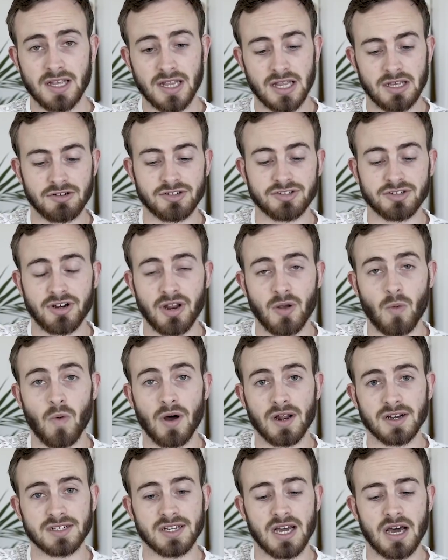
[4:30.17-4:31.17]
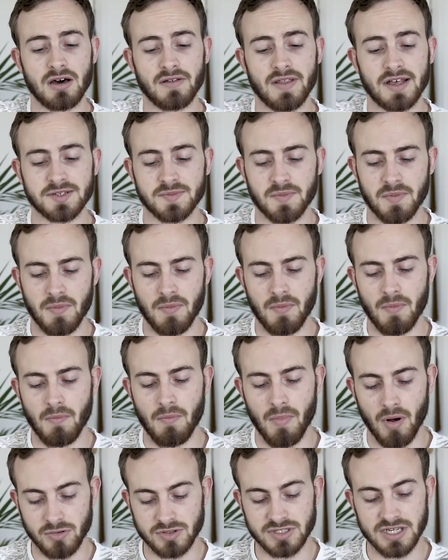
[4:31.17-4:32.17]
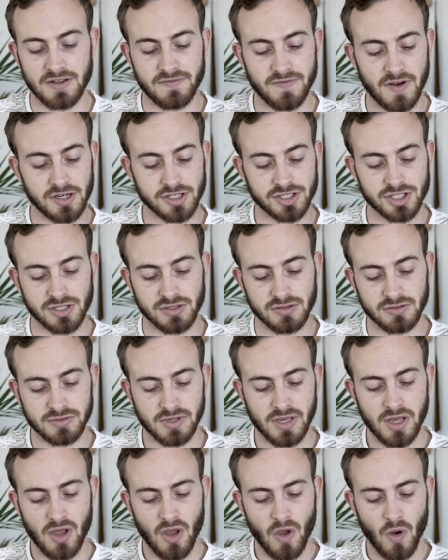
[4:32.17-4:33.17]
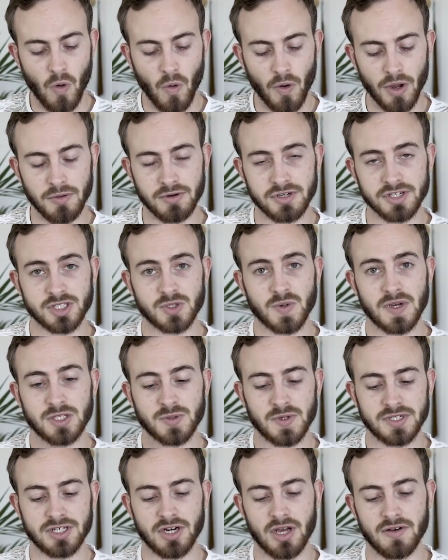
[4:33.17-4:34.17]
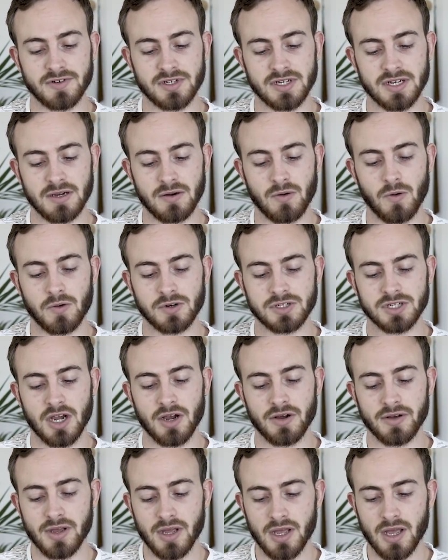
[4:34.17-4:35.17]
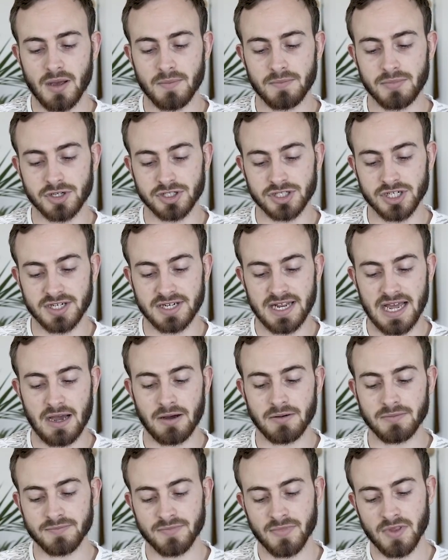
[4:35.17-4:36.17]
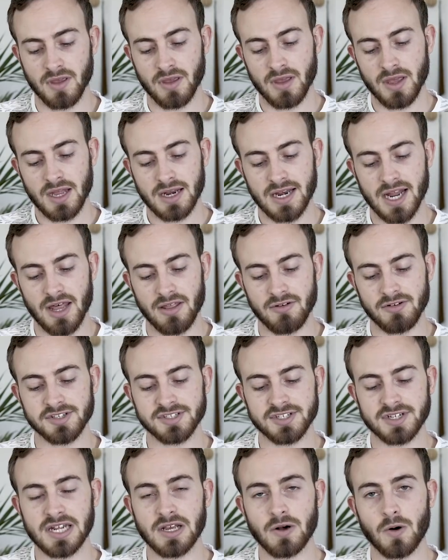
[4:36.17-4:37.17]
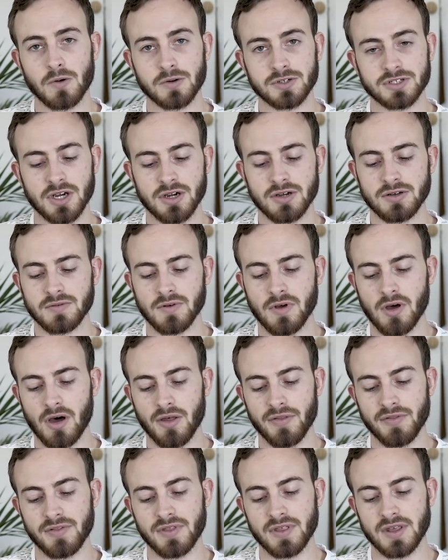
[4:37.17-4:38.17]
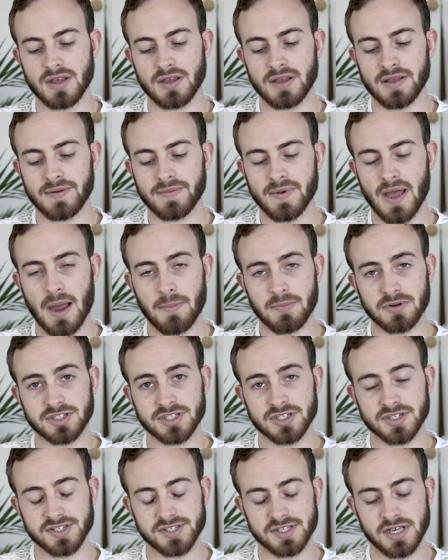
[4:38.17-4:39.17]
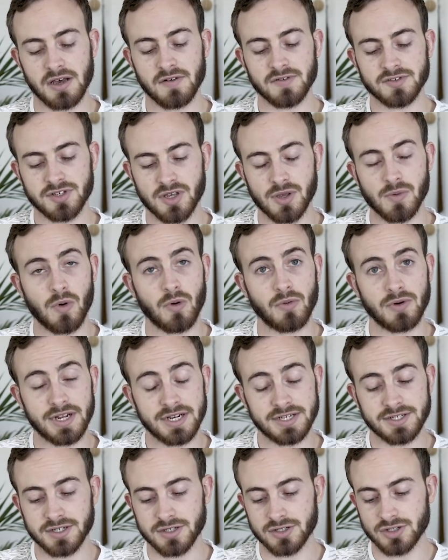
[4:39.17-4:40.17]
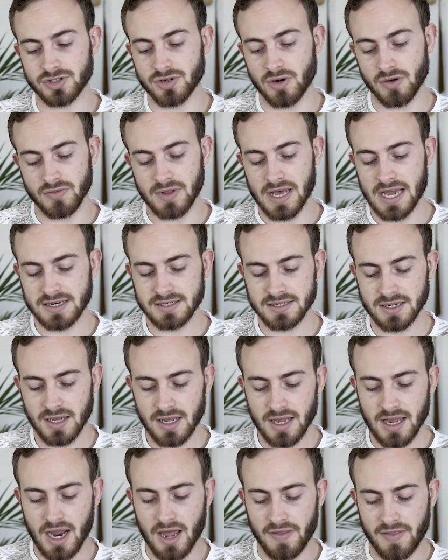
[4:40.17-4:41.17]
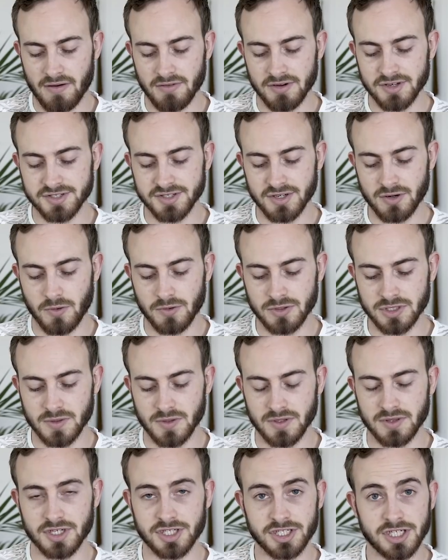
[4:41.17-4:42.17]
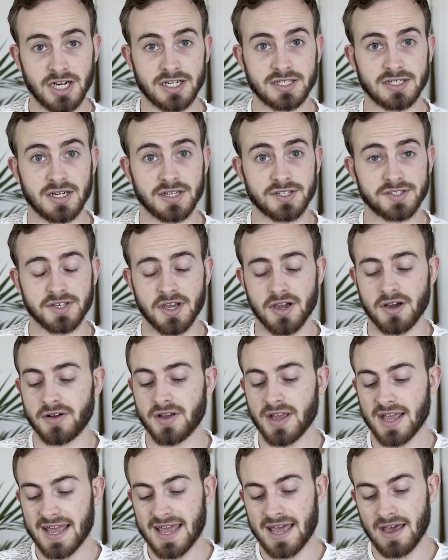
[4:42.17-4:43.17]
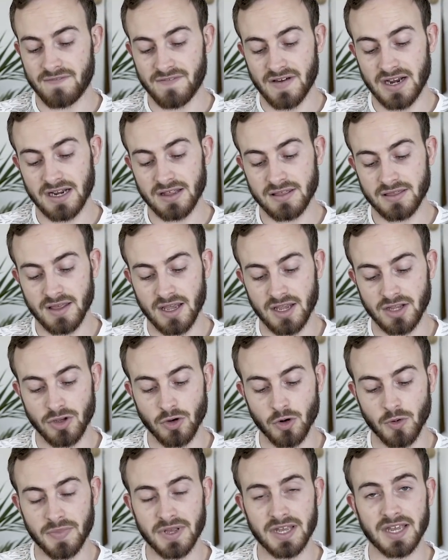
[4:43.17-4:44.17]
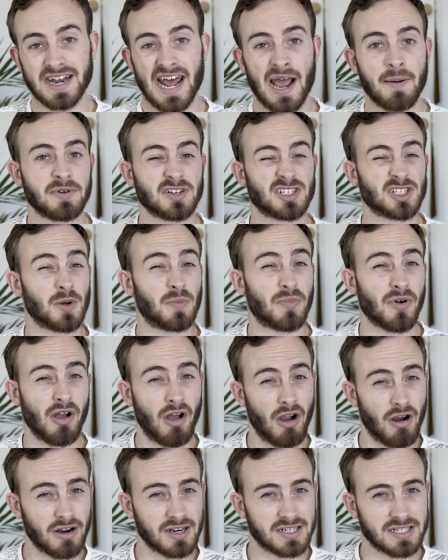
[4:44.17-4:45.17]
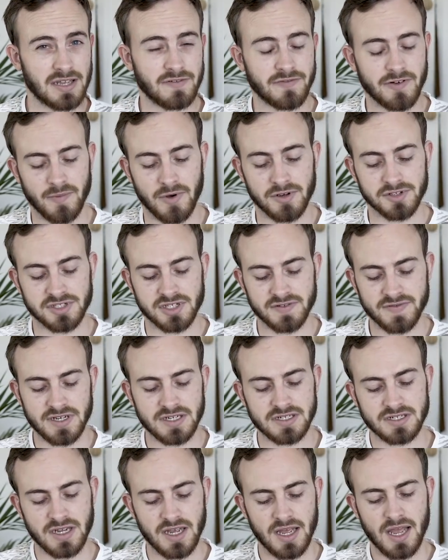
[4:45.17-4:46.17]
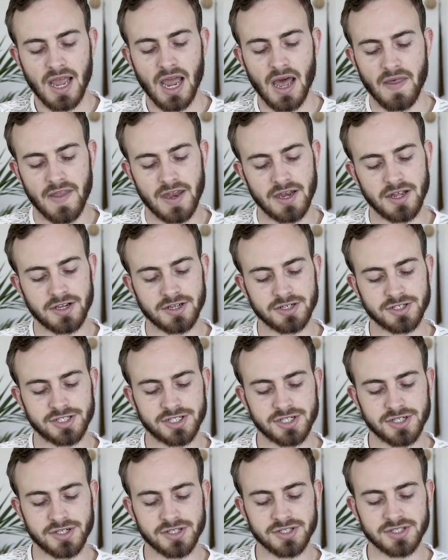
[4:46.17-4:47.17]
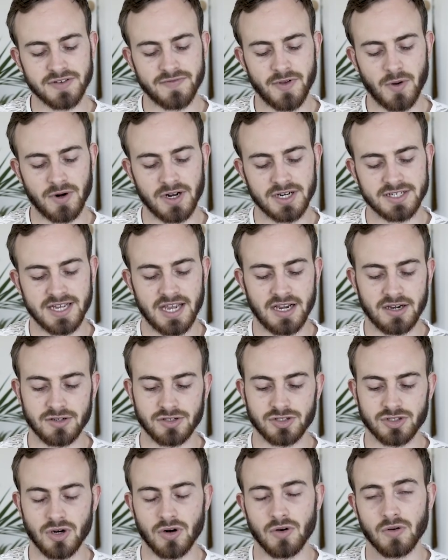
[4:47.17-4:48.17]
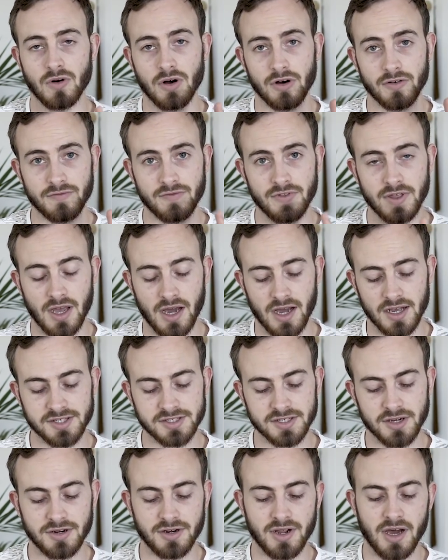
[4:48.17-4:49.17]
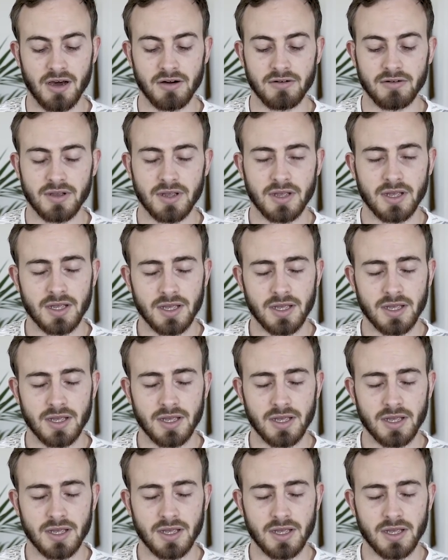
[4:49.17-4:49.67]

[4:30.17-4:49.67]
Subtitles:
There is only one dial that's multifunctional, or you would just switch it over to auto and push it down. Now there isn't any auto on the aperture itself, so you will need to control that, and there is an auto on the shutter. So if anything, you will be an aperture priority for most of it, and then you can choose if you want to take control of the ISO dial.